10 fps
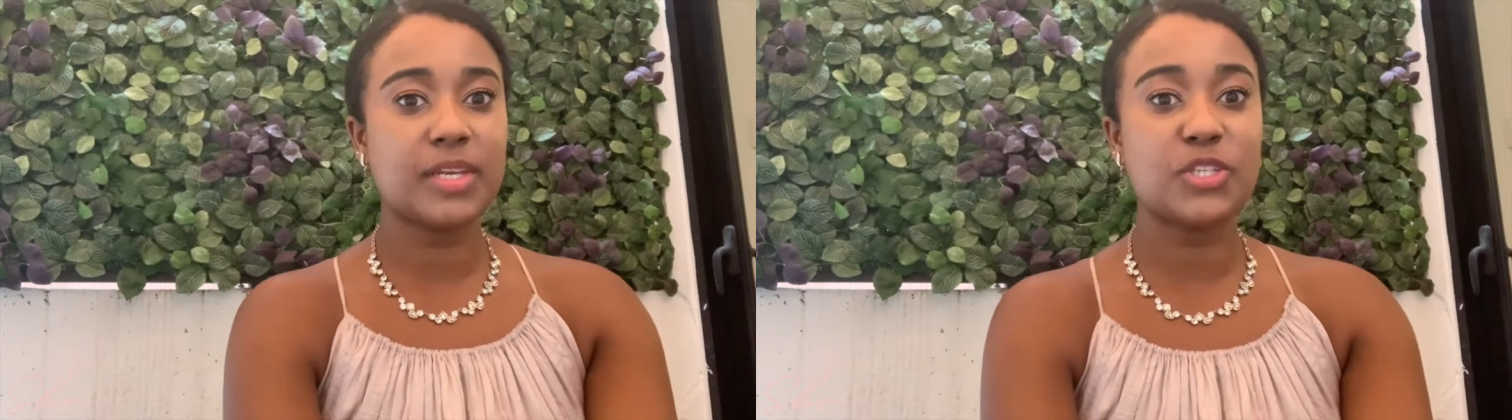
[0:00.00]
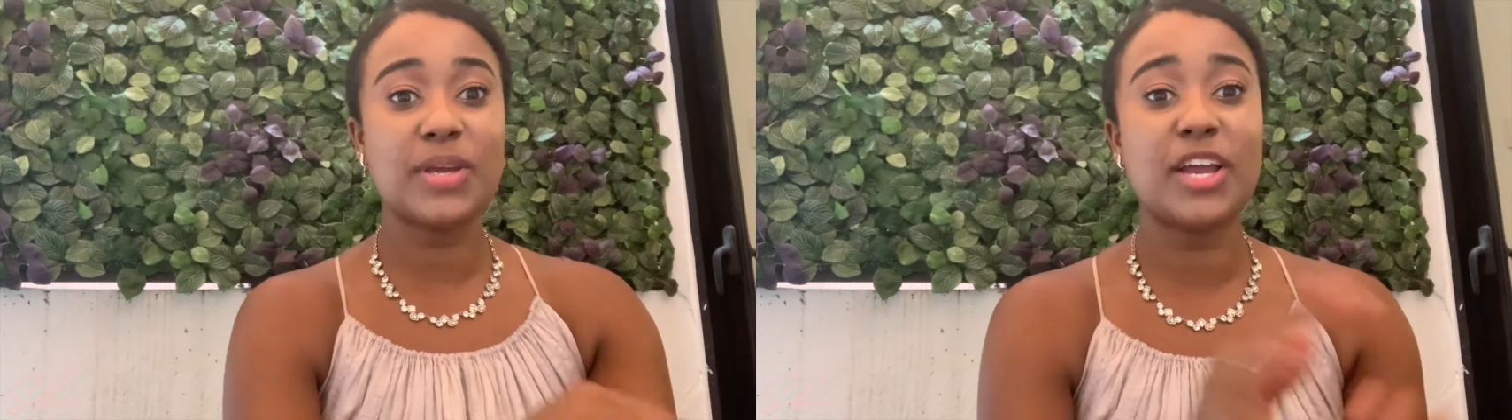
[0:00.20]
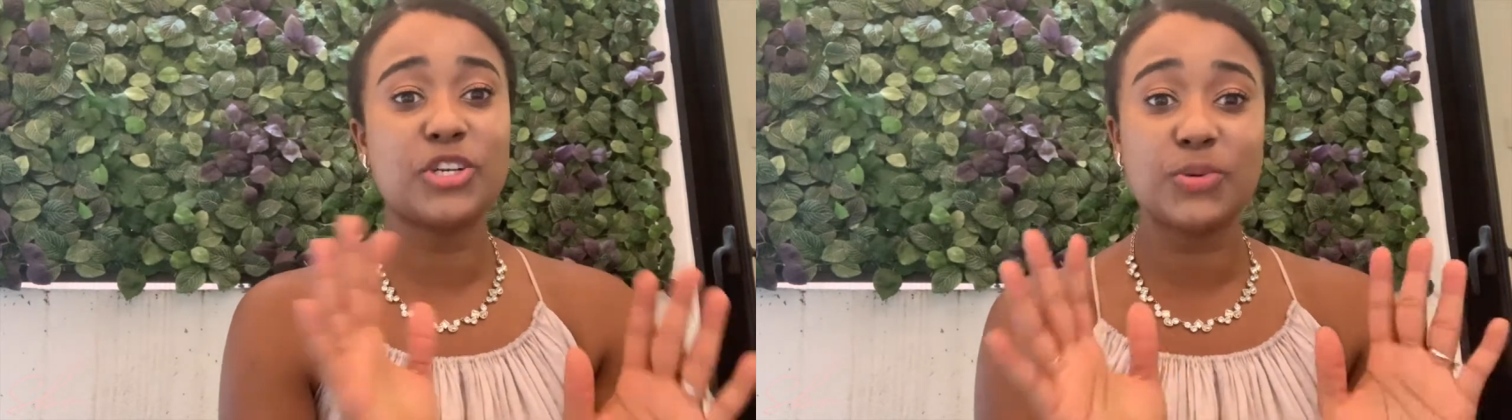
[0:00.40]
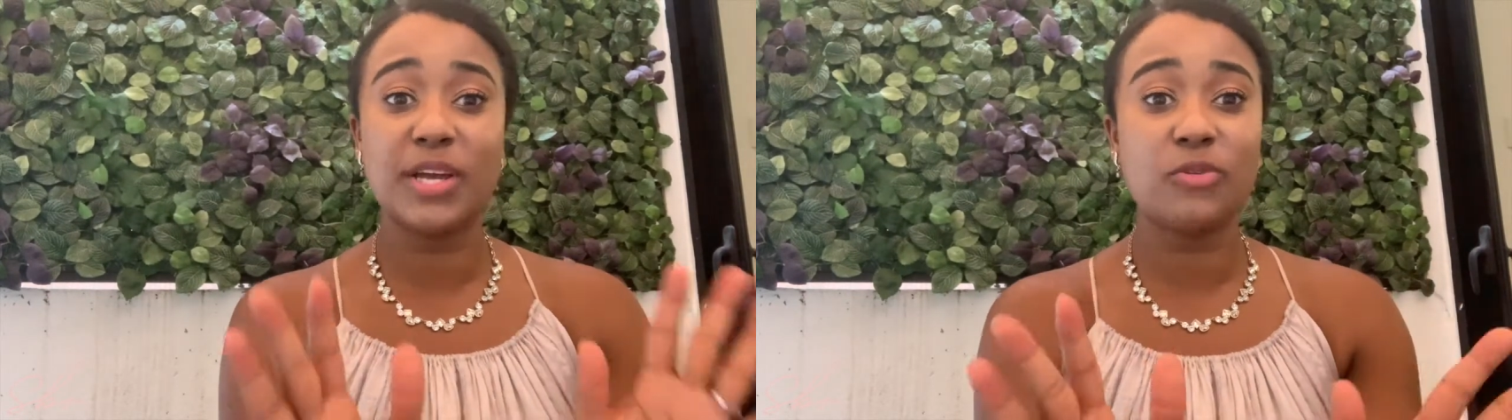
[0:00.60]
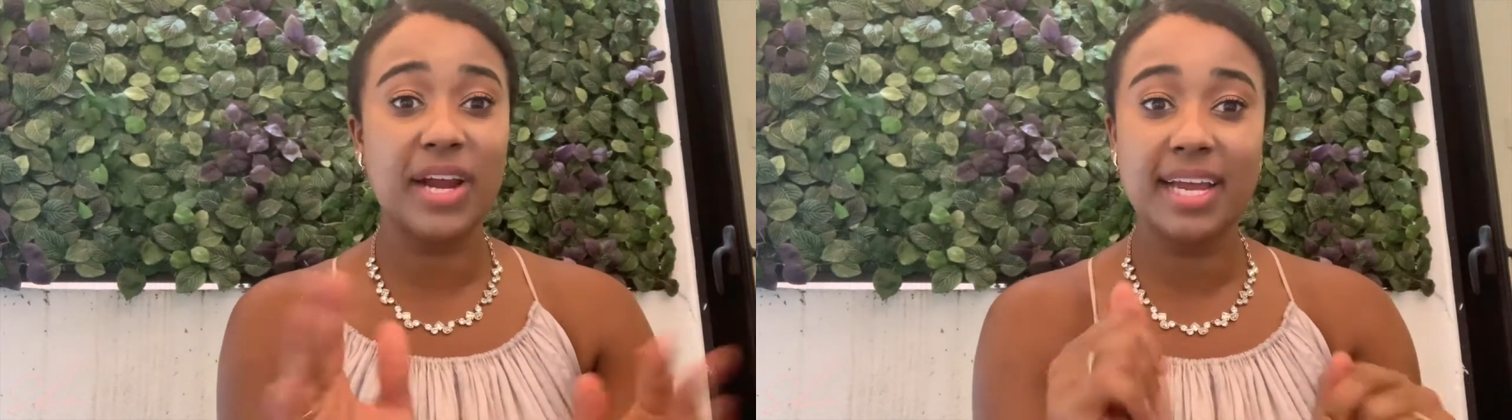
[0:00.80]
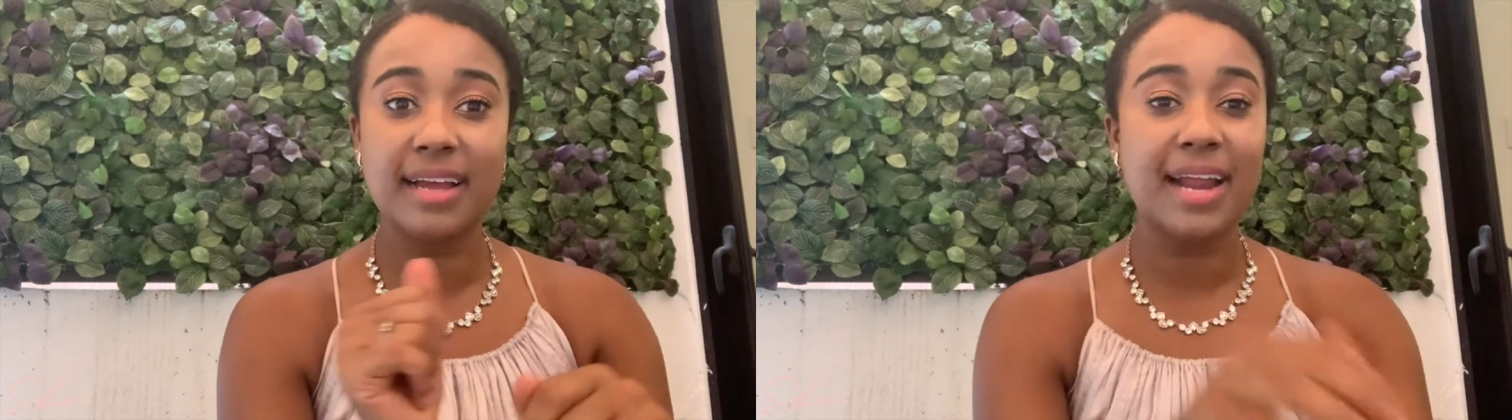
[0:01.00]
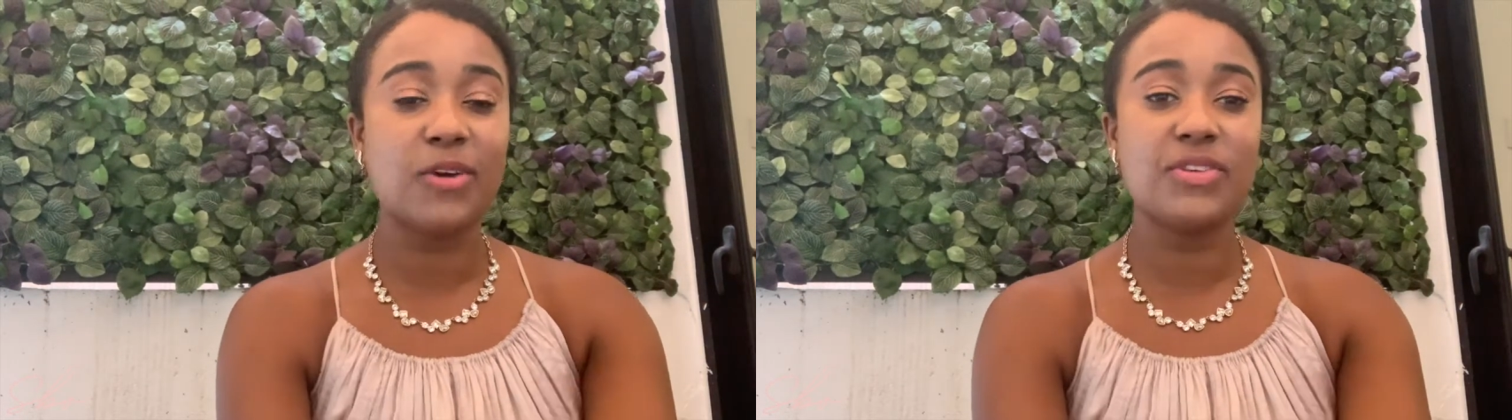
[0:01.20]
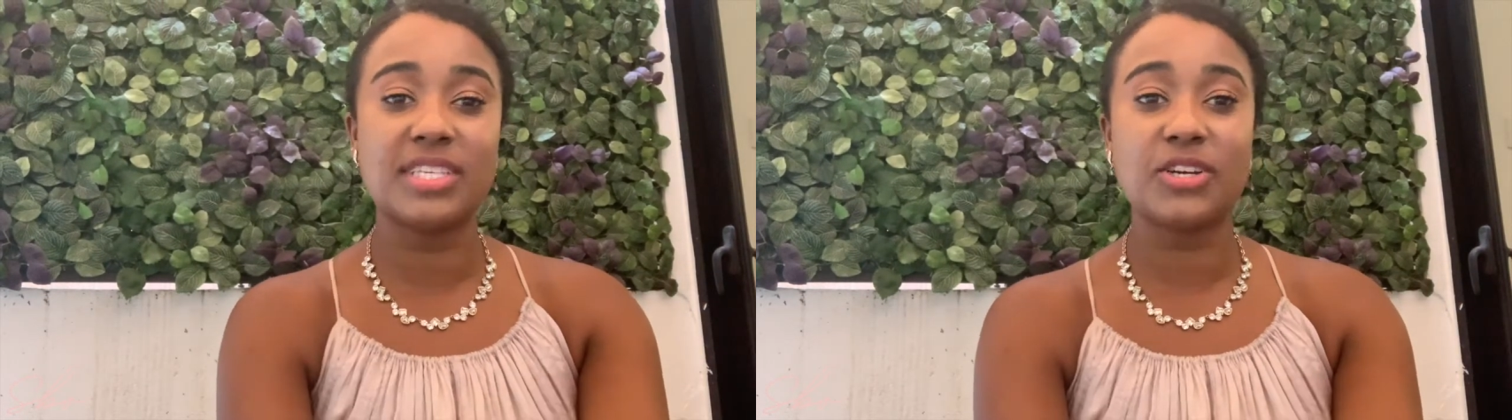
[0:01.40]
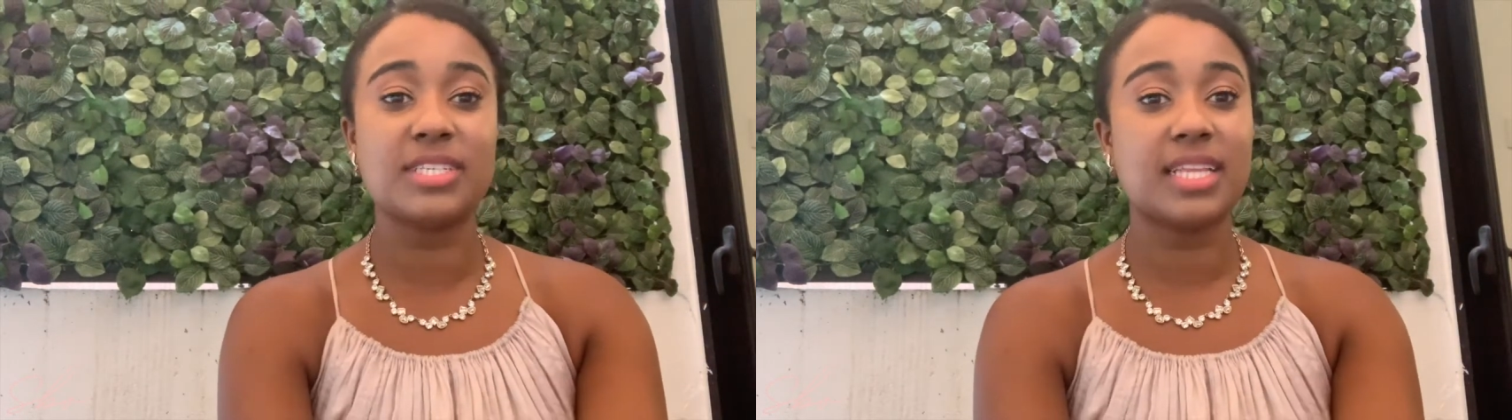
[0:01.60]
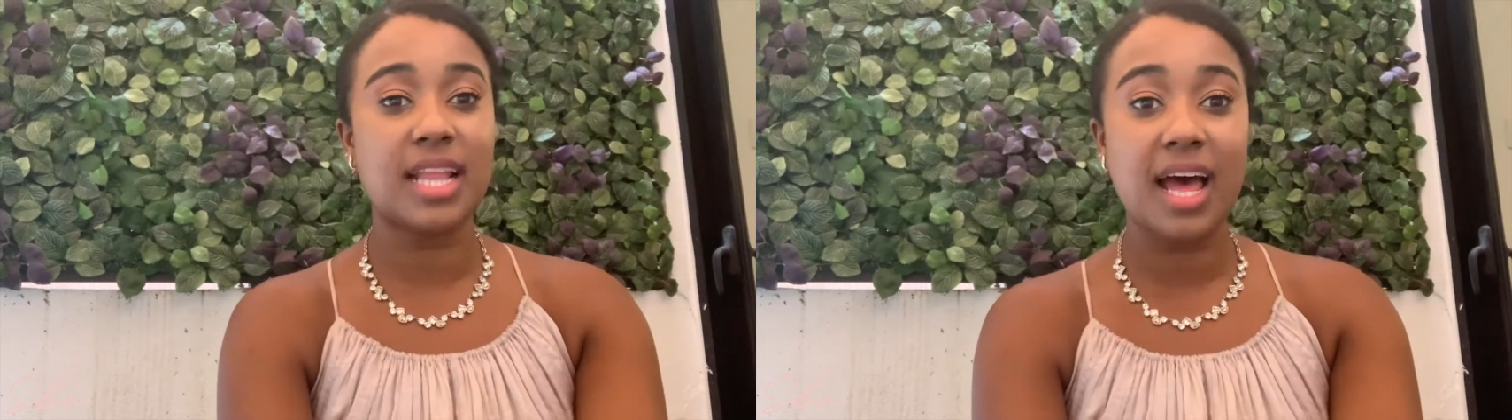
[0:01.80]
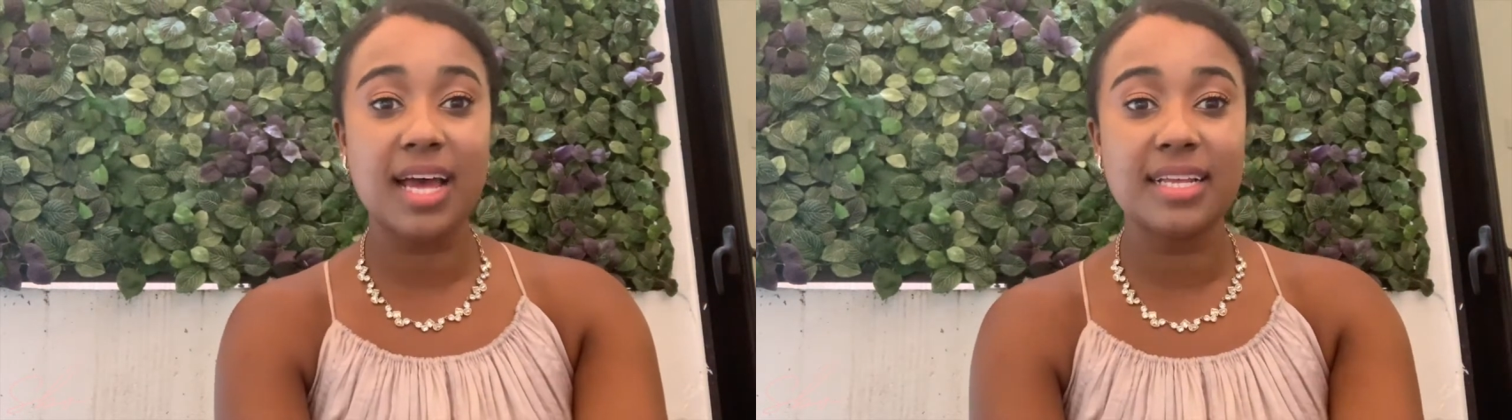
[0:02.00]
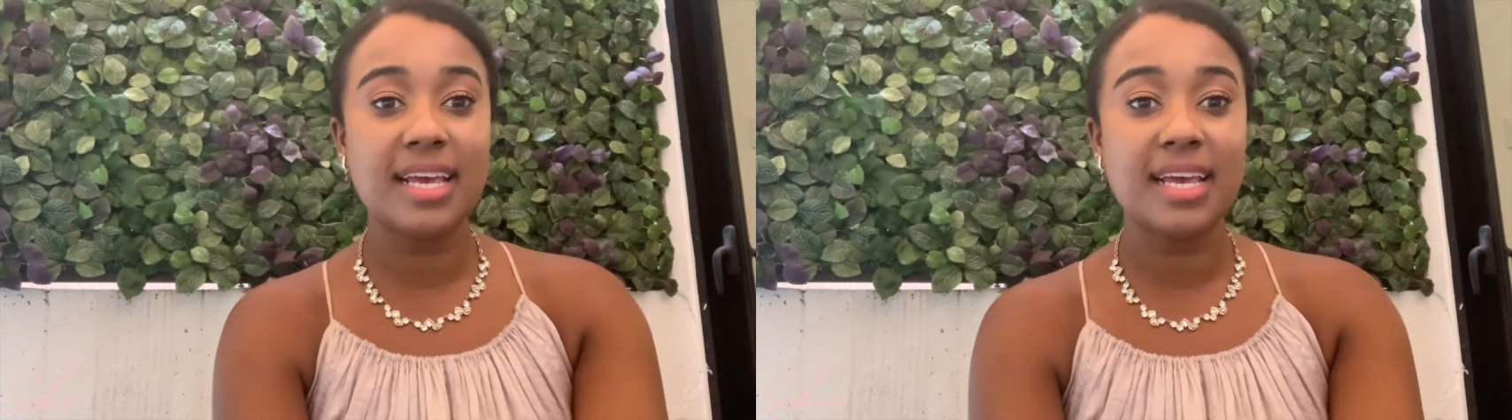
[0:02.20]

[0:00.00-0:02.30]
So yeah, you're doing great. I know this year is a lot,